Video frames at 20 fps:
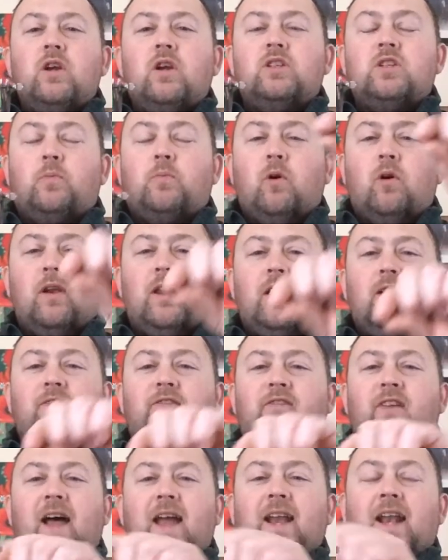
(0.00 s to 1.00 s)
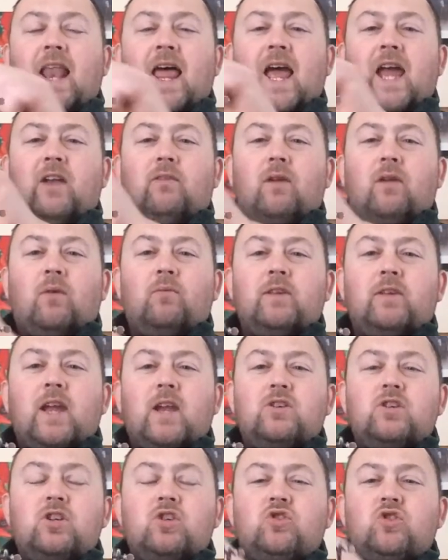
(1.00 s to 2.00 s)
to put a little fine line around the
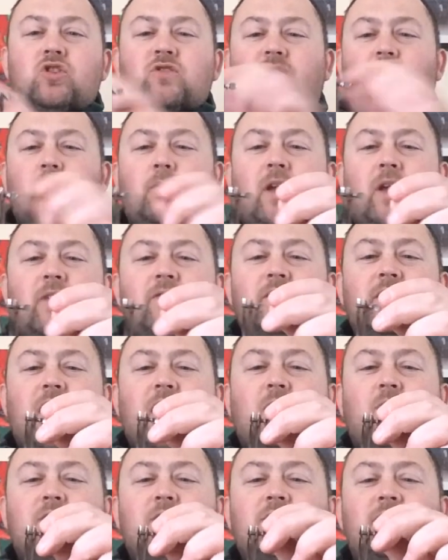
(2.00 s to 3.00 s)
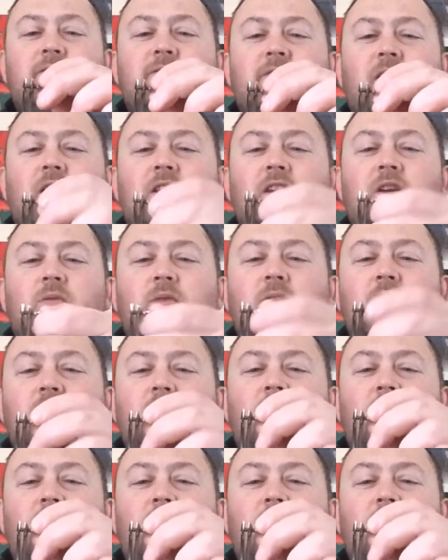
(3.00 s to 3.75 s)
edges just for a bit of a decorative value.